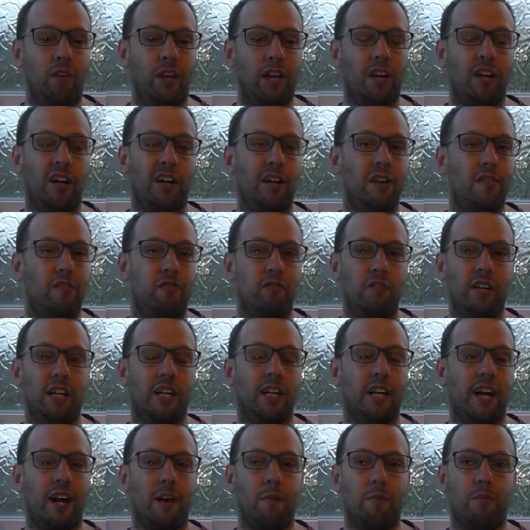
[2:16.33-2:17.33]
they kind of
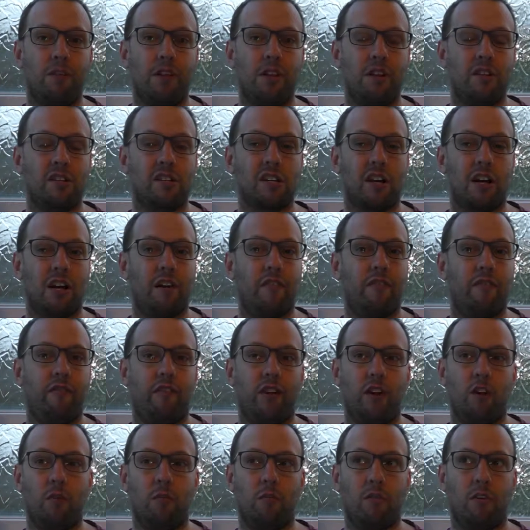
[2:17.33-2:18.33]
recap the entire
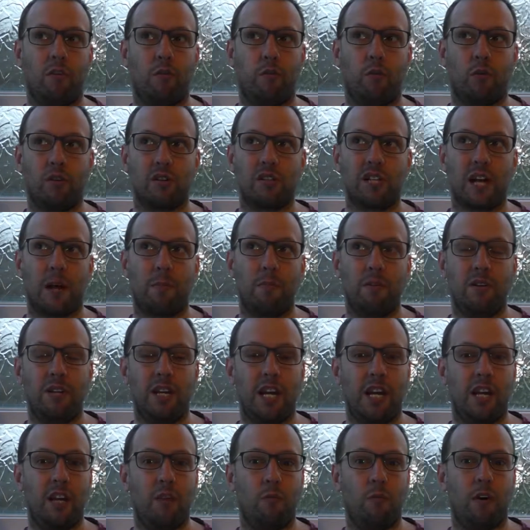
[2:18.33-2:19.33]
film of what's happened
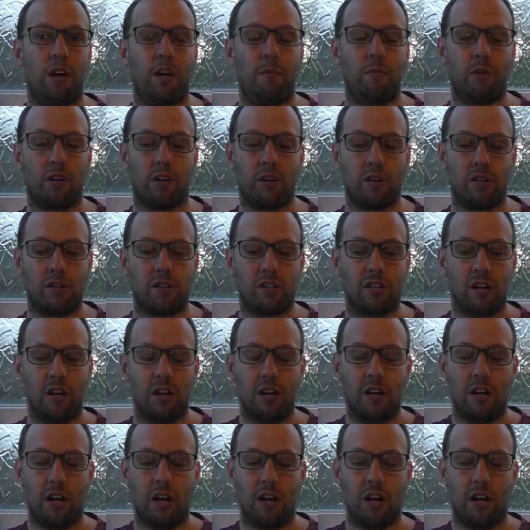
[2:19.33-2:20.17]
anyway, because